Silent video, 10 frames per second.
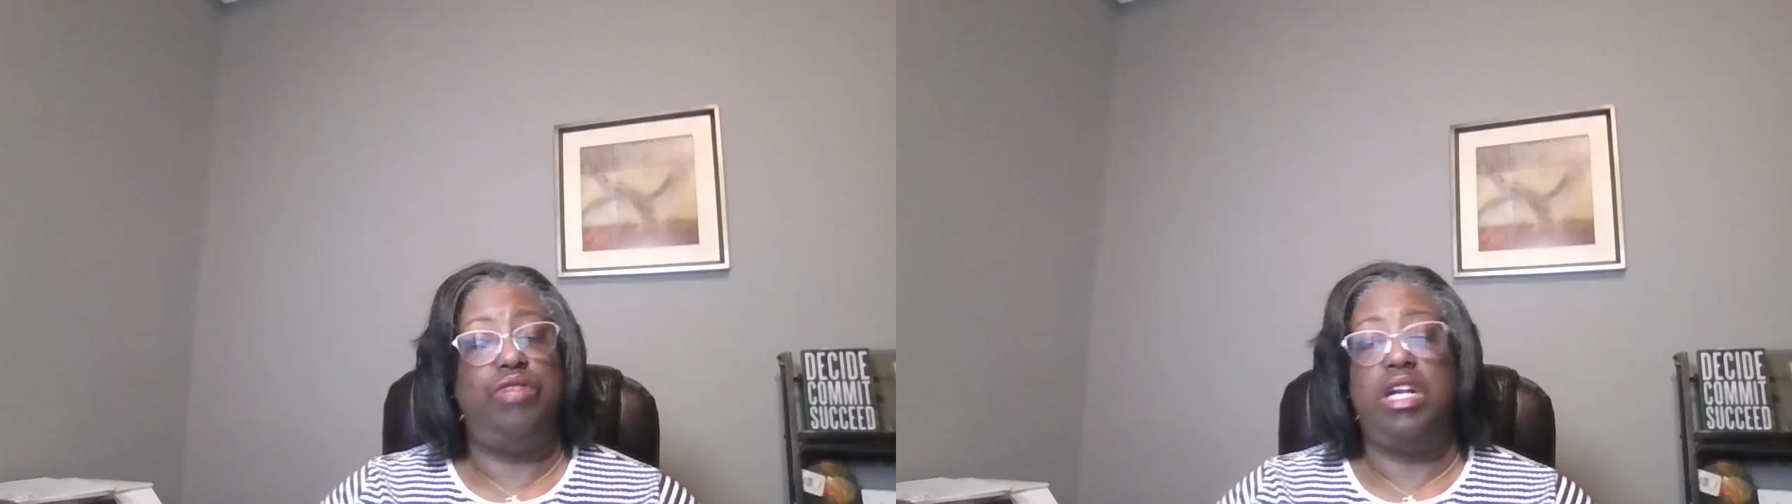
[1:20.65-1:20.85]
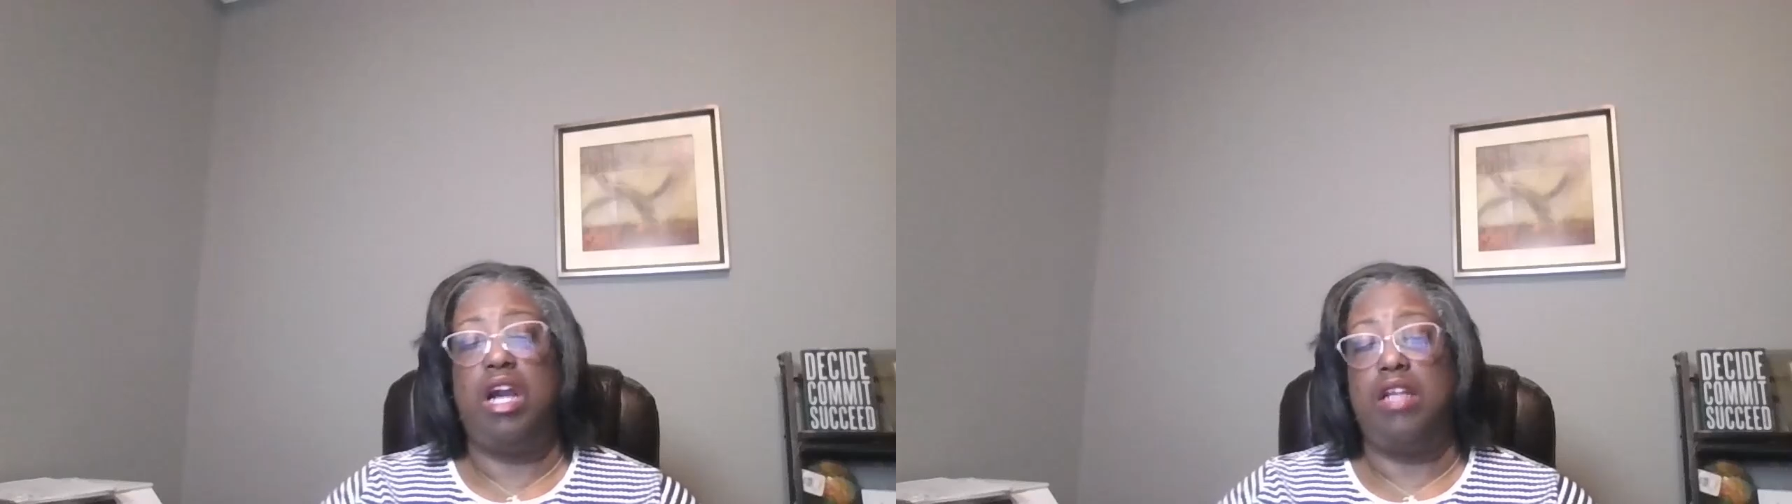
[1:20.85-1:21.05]

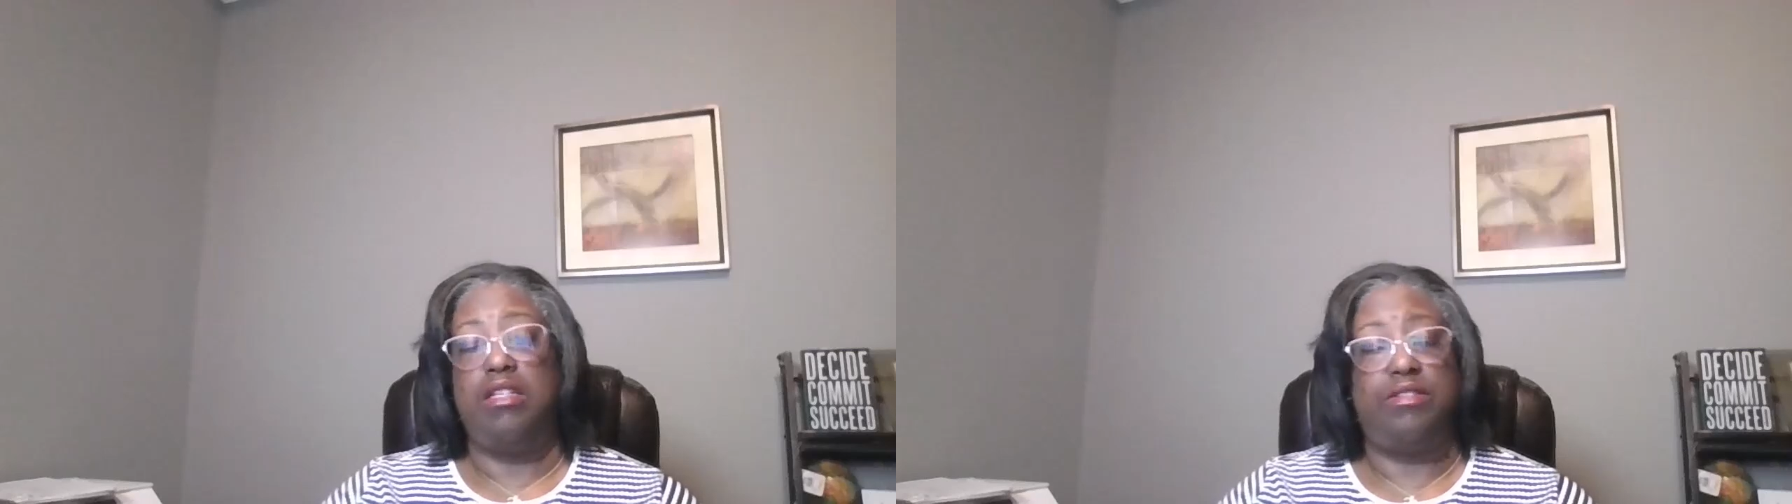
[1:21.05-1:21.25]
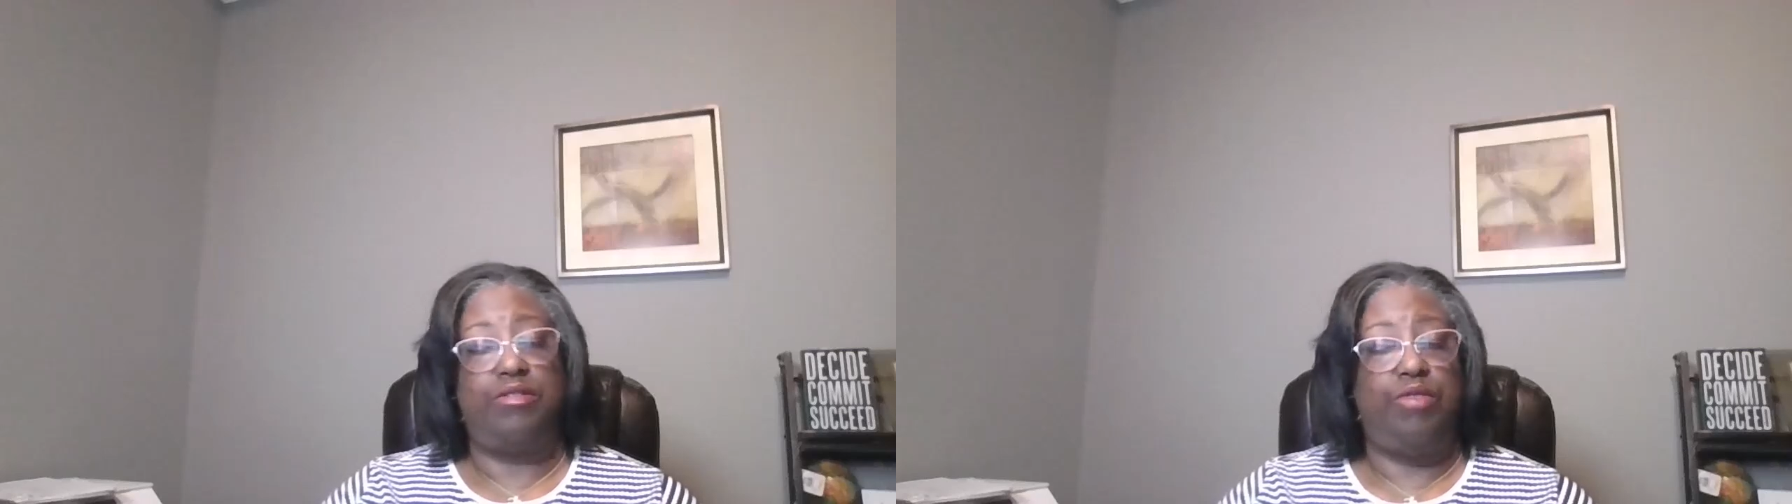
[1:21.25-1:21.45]

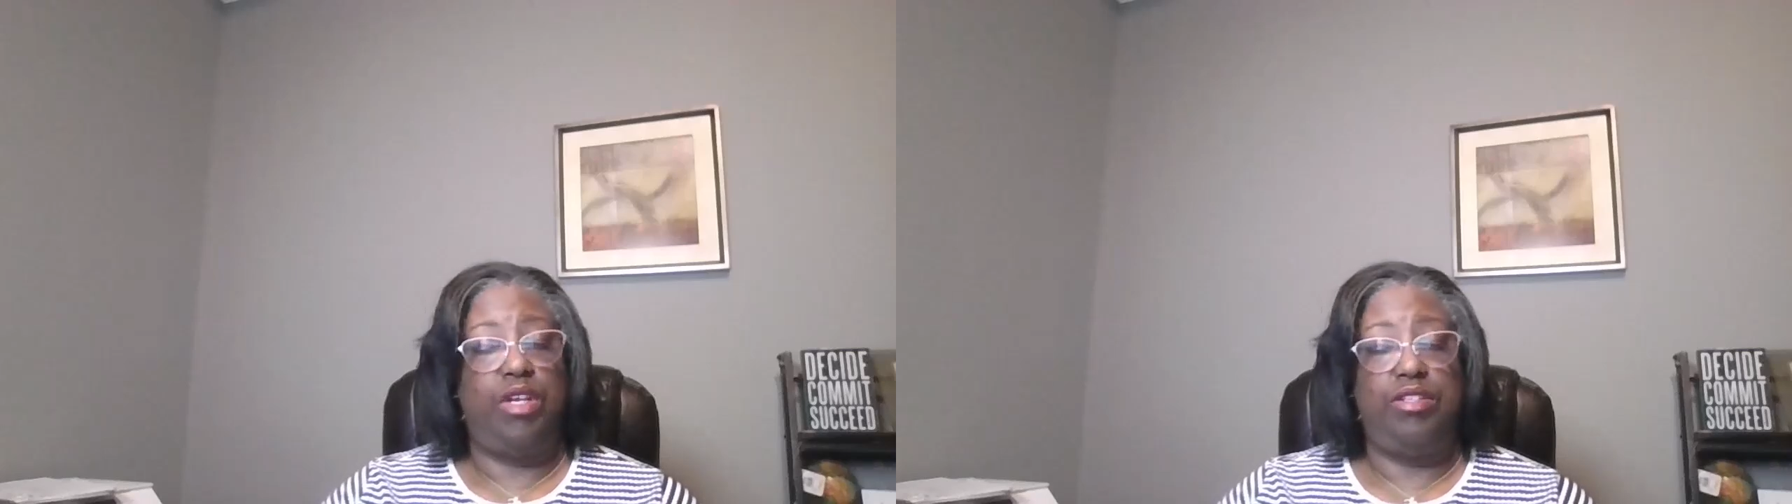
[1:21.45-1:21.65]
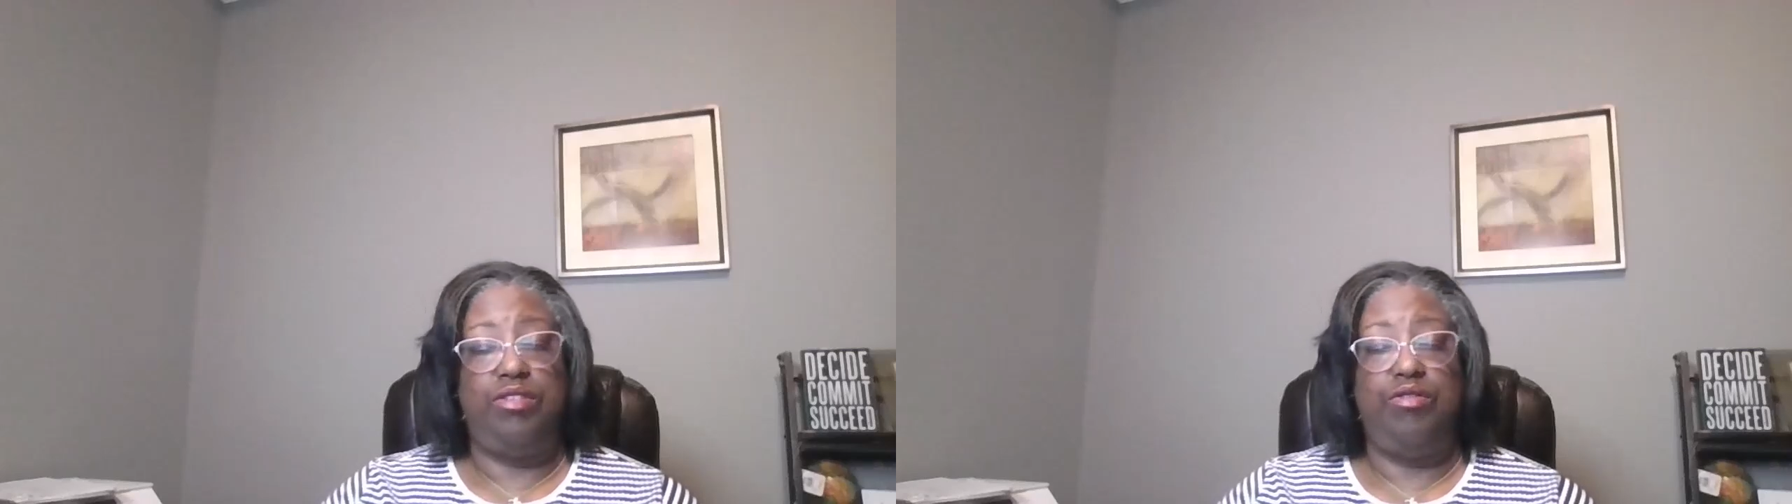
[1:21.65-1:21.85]
regardless of whether